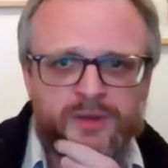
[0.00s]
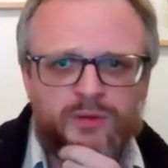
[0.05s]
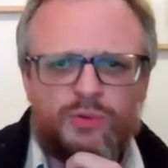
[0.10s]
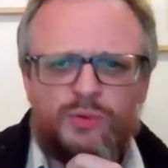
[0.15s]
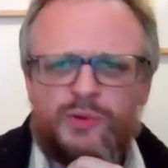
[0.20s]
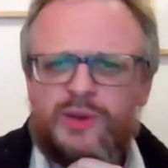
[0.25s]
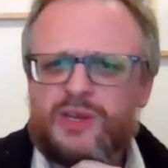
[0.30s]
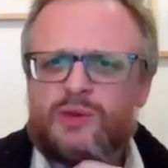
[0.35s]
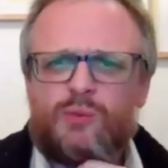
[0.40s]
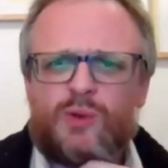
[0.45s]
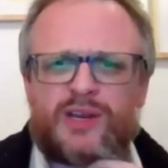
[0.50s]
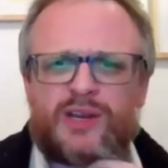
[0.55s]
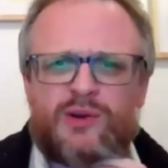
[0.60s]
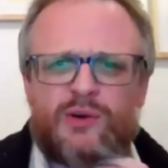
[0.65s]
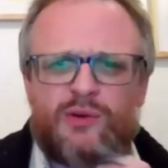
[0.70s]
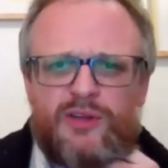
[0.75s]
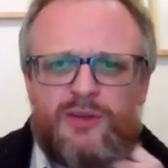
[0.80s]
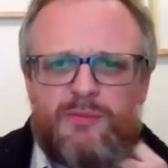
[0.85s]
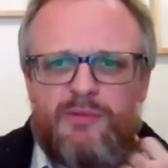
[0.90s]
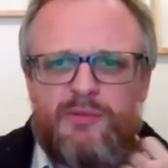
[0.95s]
We
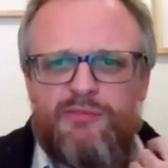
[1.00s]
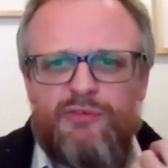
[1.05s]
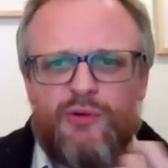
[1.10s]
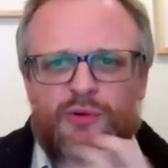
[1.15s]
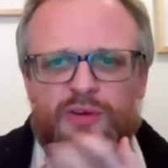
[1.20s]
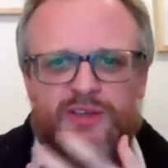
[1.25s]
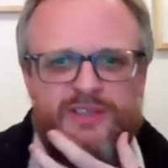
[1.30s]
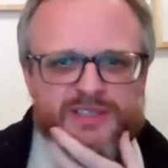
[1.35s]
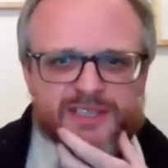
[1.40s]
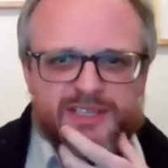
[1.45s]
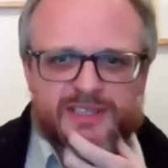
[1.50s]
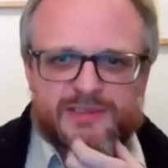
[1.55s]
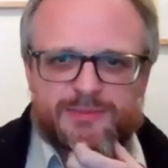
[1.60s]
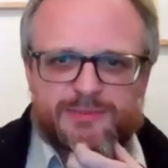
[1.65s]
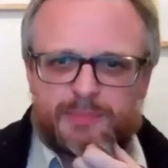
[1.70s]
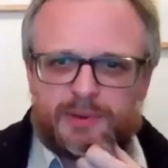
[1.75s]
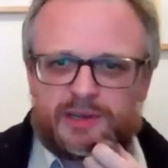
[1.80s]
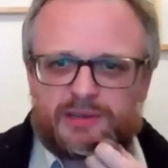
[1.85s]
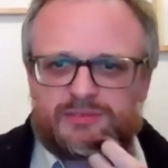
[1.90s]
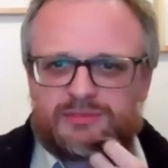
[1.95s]
call them affordances,
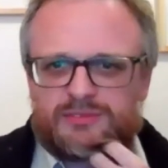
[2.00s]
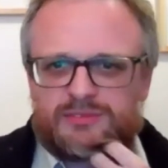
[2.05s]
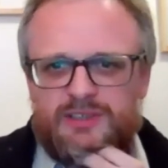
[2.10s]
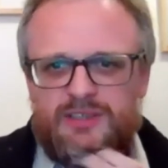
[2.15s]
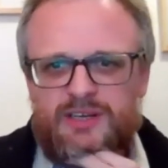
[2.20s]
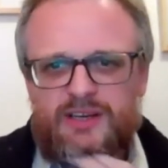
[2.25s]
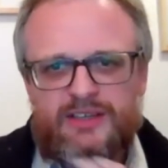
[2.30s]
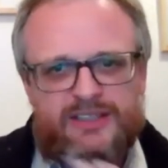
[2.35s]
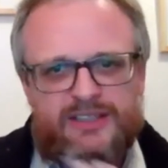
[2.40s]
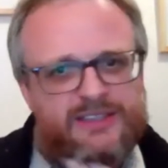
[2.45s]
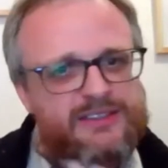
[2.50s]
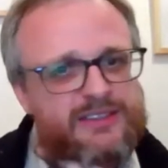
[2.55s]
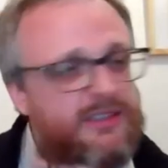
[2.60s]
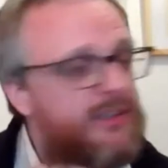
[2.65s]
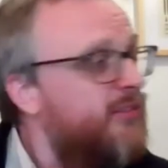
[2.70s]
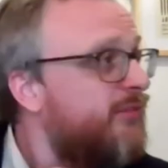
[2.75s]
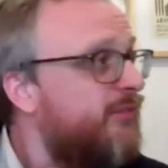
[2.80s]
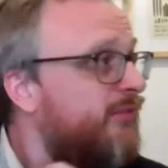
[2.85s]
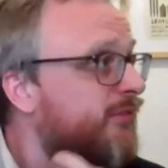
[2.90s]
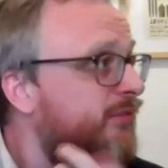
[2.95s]
but you don't need
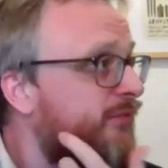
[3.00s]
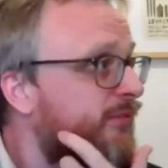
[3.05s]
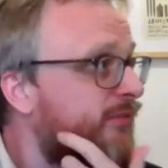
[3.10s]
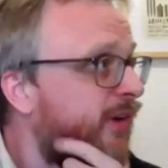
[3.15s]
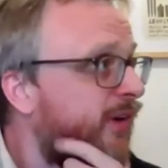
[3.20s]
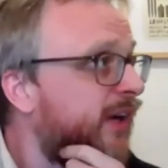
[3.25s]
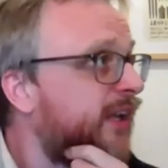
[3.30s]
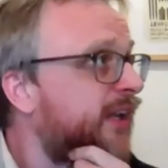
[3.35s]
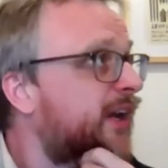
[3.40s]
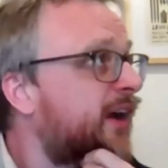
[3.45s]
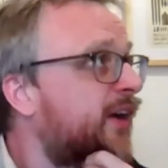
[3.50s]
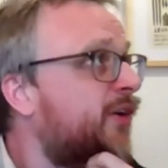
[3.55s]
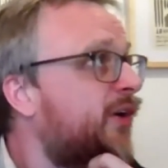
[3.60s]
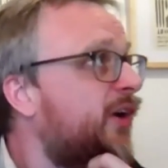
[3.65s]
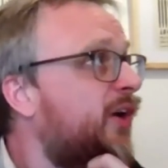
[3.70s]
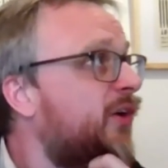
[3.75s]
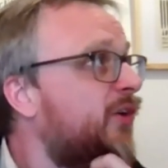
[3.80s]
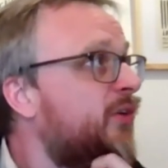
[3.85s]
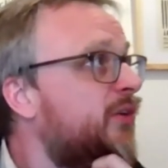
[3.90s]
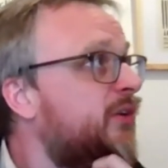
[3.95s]
to really go
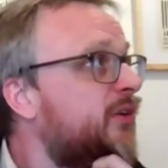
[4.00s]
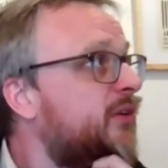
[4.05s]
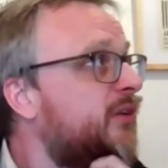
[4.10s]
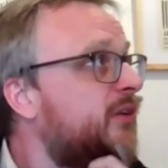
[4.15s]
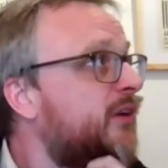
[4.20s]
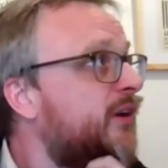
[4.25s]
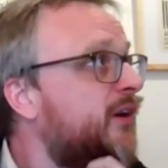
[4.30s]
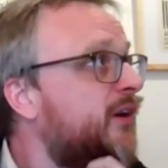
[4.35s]
along